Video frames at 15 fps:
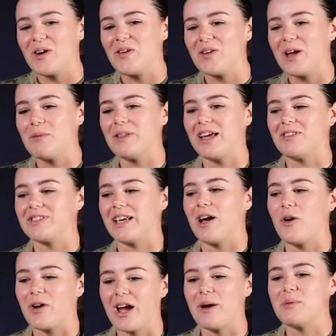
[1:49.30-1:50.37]
growing up, I was like,
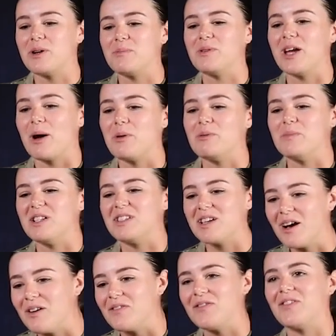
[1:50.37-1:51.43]
okay, I'm gonna be
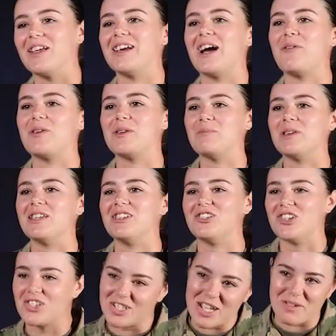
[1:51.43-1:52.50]
tough. Like, I wanna be
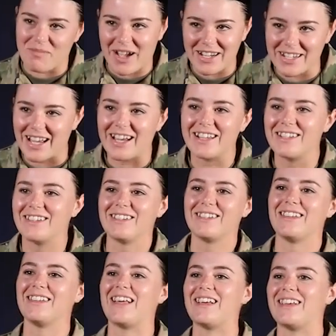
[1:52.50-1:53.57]
just like my dad.
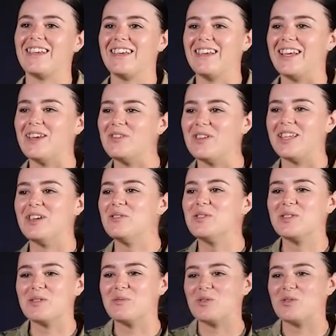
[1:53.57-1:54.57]
Like, he was a